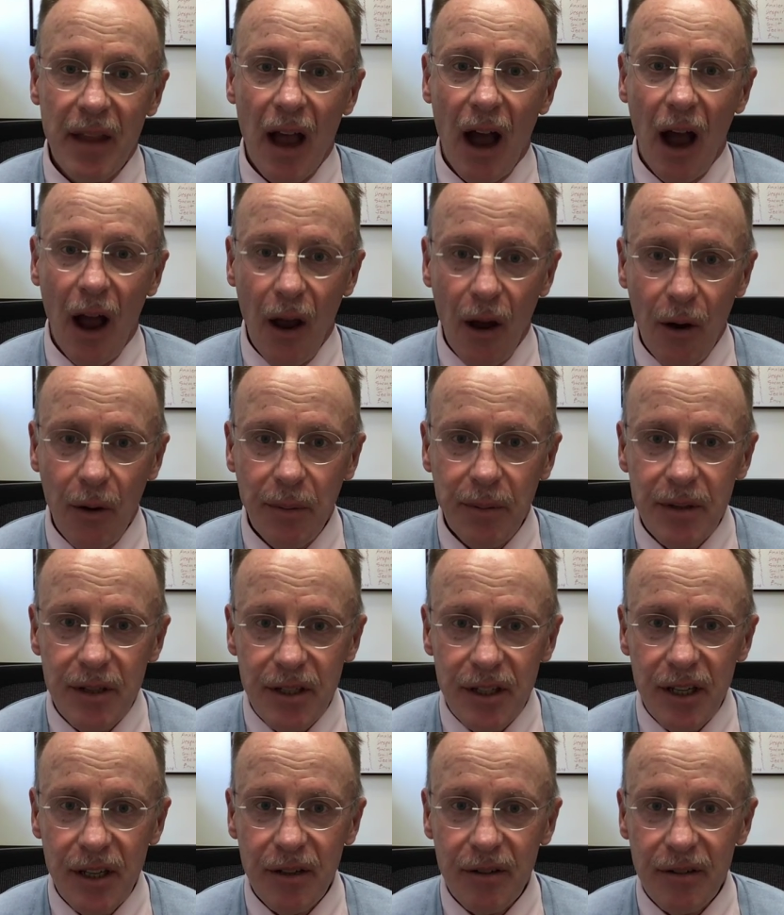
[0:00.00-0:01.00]
I hope to
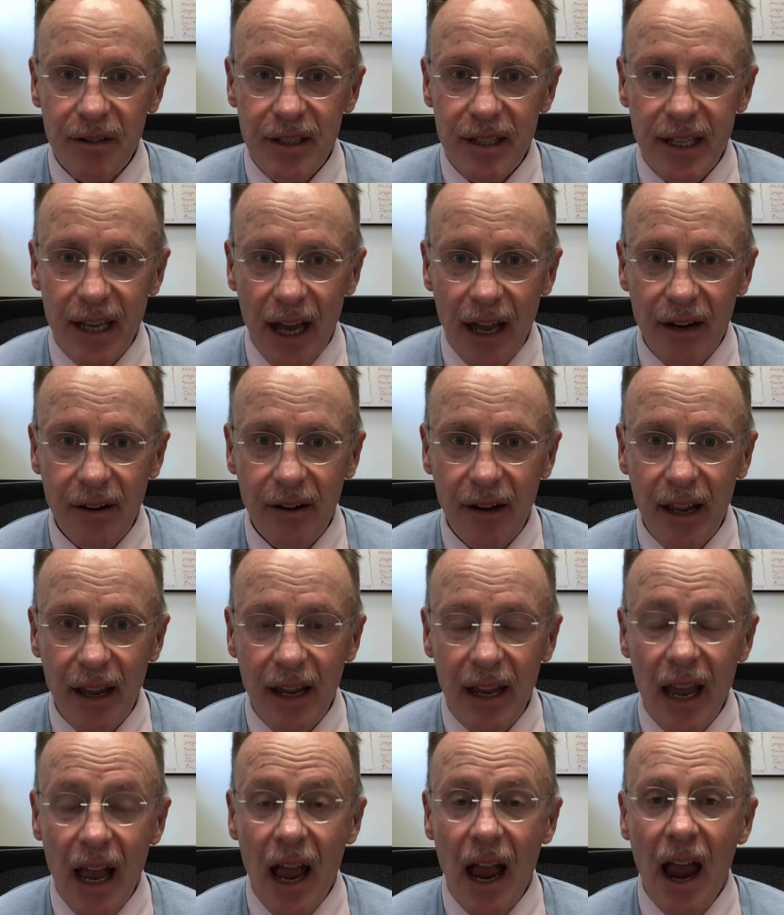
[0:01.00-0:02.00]
see you on Saturday,